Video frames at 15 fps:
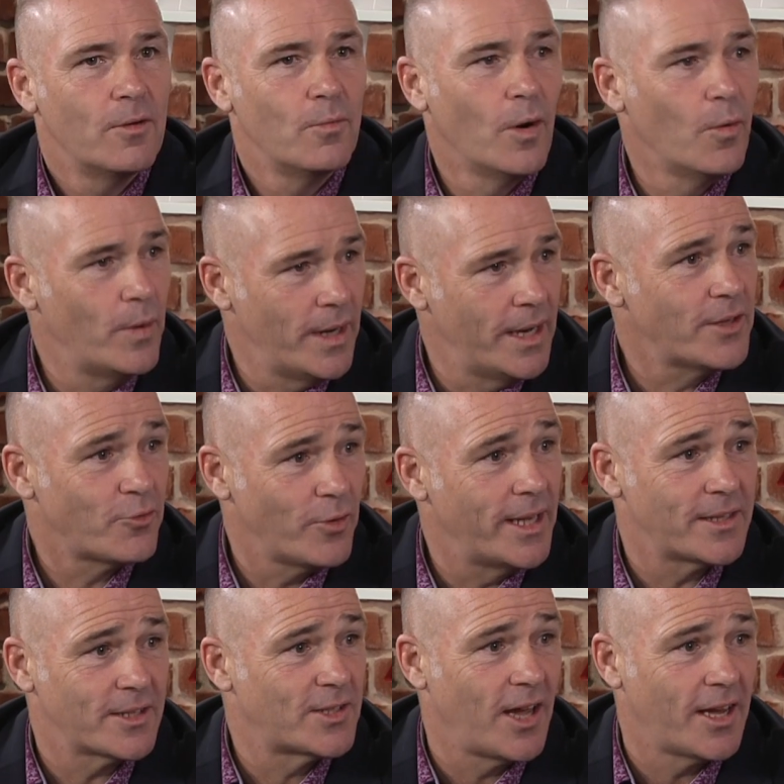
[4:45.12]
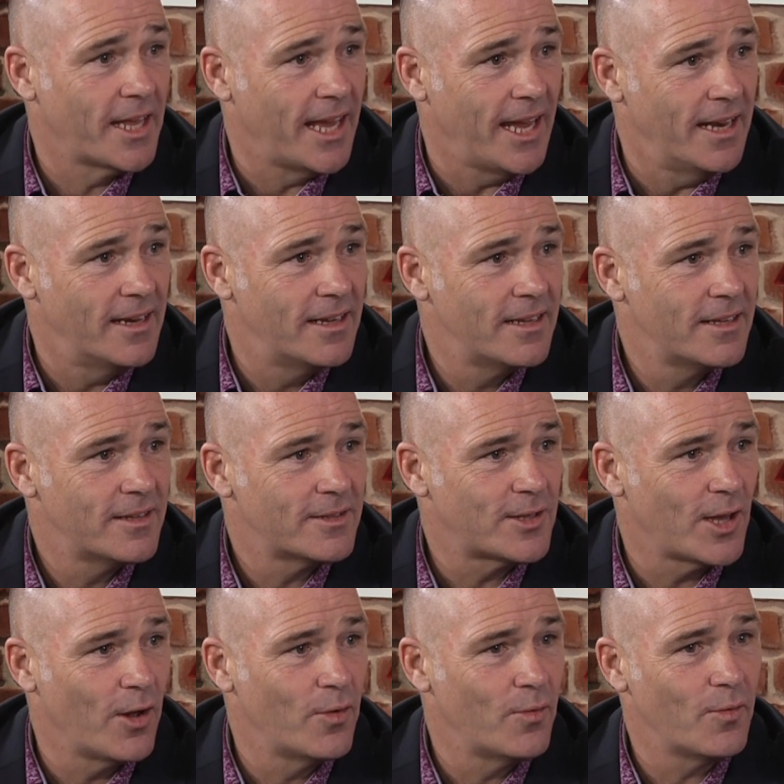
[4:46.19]
Well, we literally had to start again.
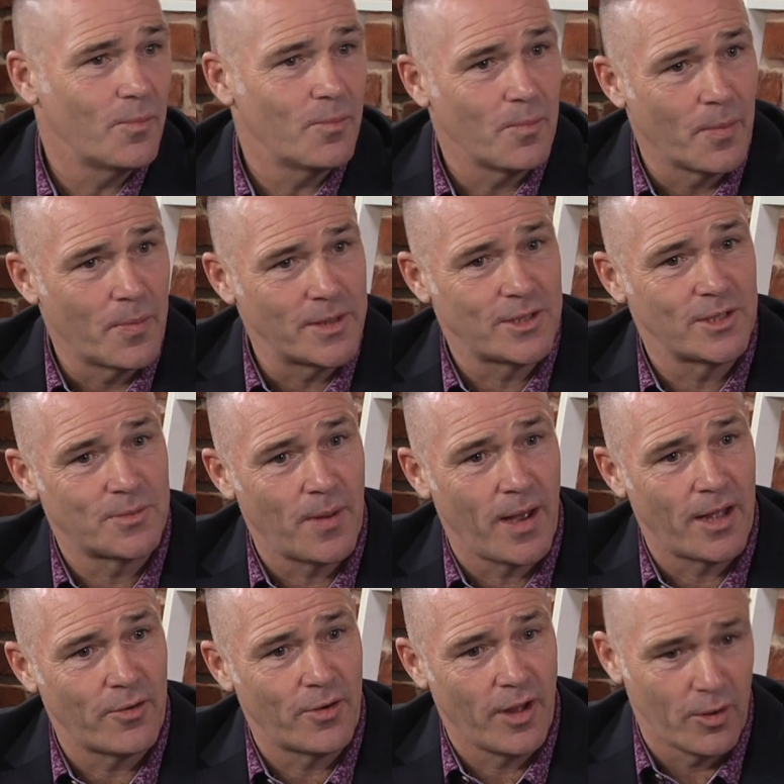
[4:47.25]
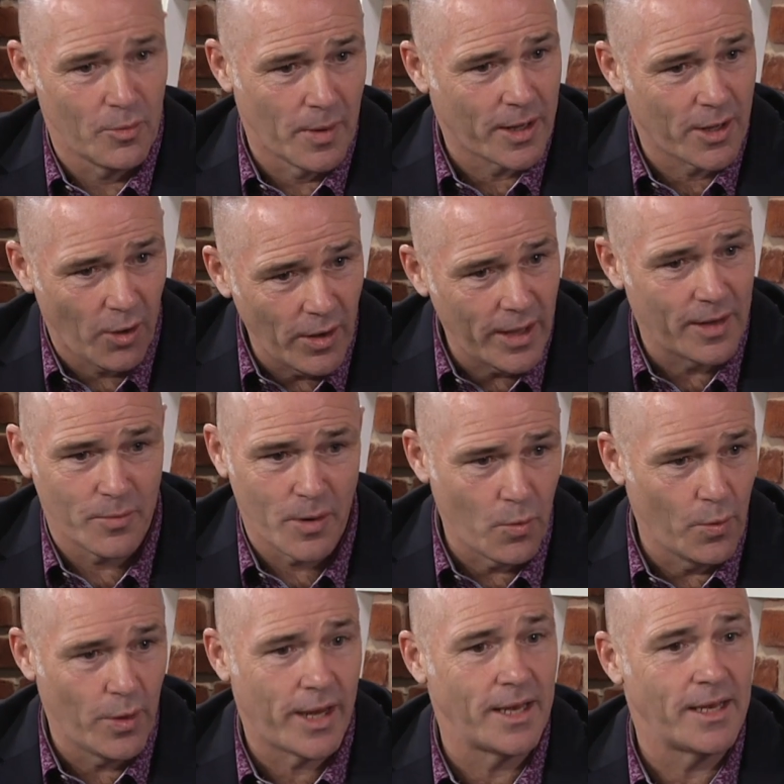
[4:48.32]
So my business partner and I, or my colleague, we were
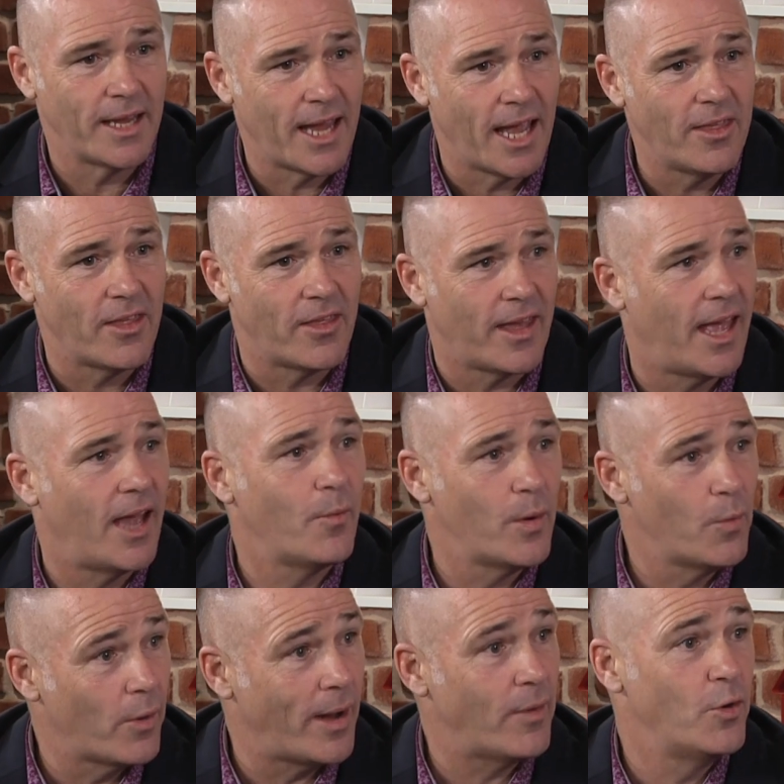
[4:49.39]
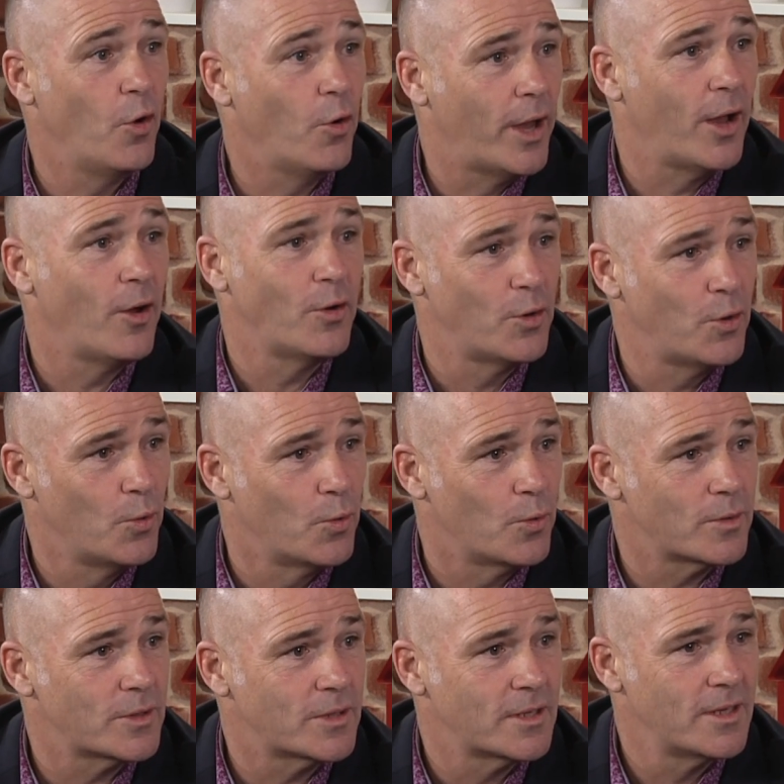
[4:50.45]
working together there. We were out knocking on
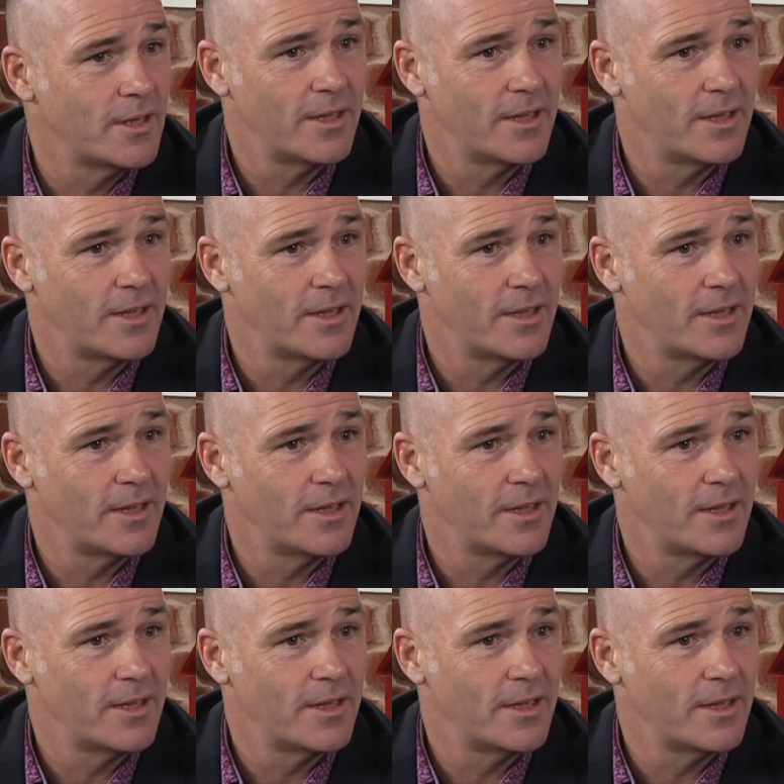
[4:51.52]
doors